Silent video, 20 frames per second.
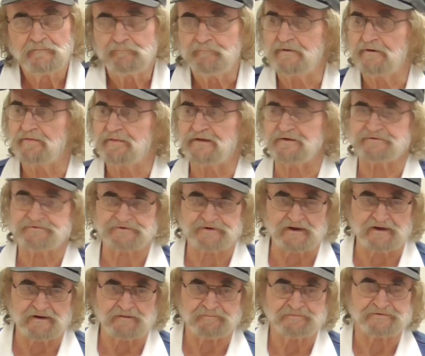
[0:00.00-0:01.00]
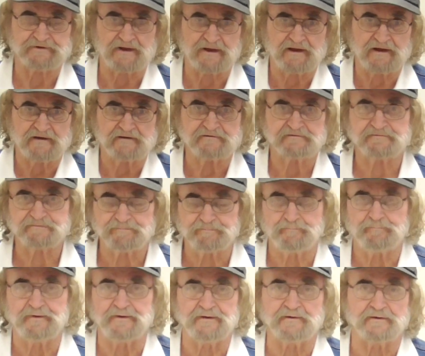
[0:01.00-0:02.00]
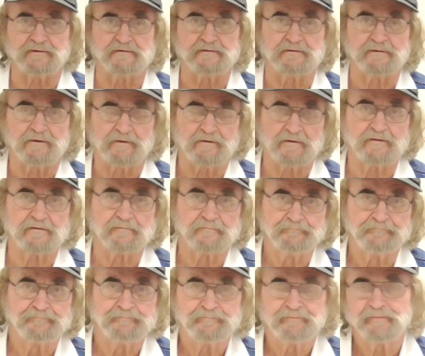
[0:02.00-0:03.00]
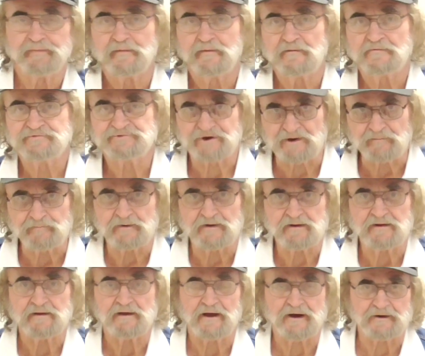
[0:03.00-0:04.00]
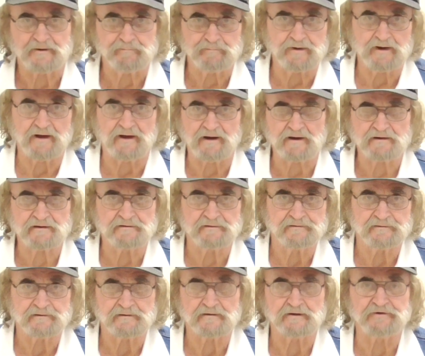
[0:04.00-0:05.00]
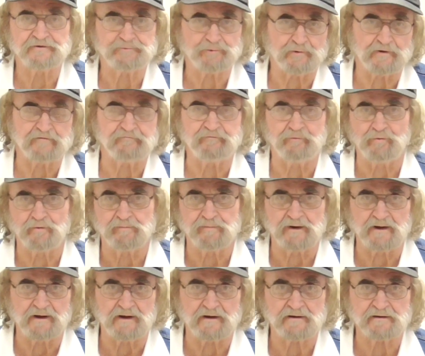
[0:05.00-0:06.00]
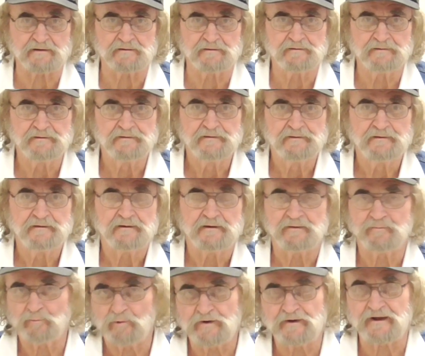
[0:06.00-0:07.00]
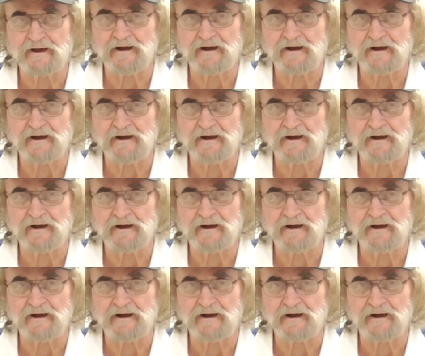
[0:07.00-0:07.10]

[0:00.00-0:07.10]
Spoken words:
Build that same size pier or chimney out of block and lay 24 block in 1